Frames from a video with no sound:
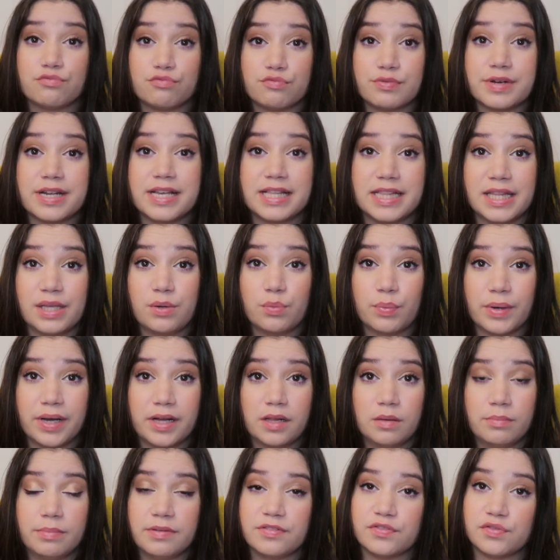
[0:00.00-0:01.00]
really
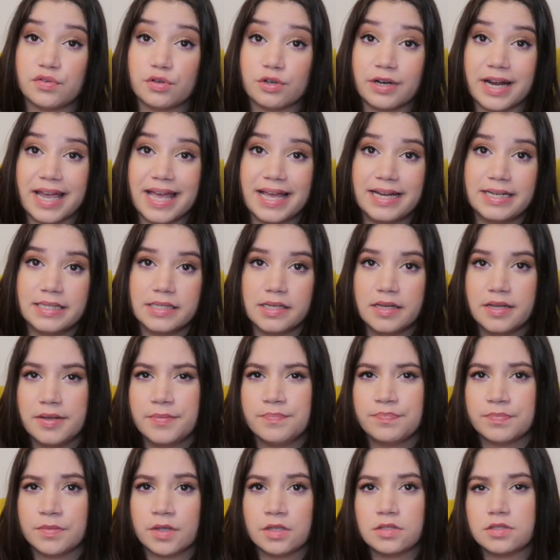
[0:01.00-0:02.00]
well beforehand,
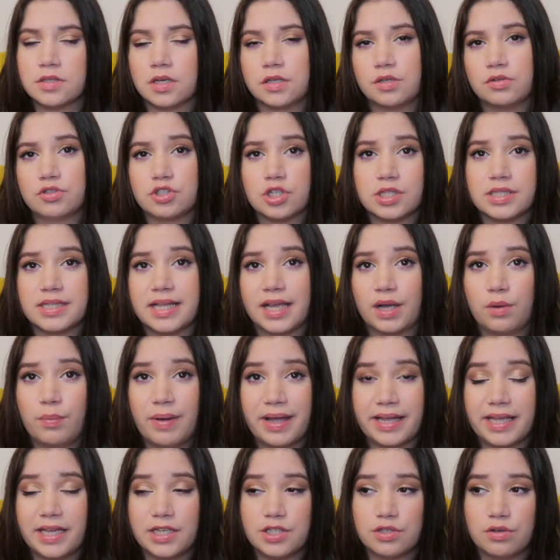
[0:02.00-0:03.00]
so I don't just
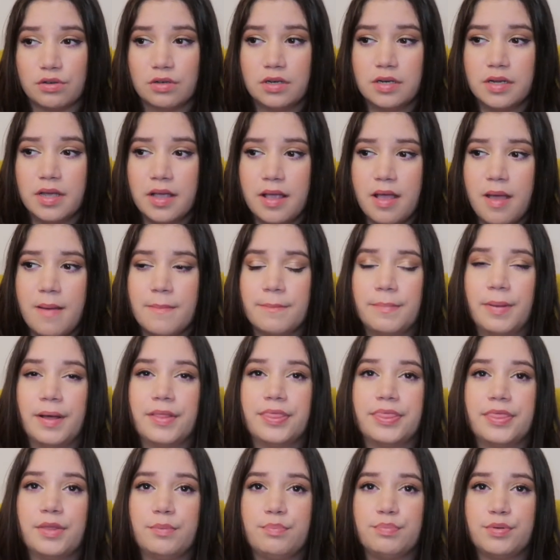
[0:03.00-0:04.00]
whack it on.
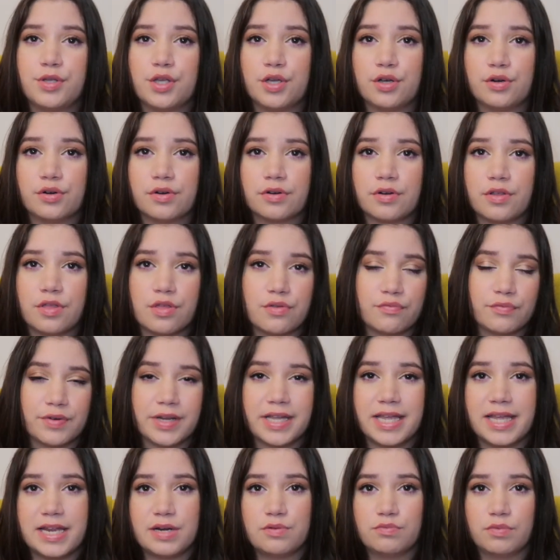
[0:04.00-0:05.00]
But the Pure
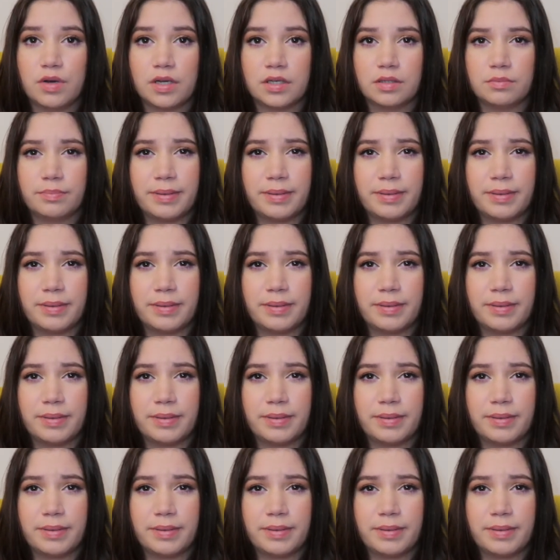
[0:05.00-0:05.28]
3-in-1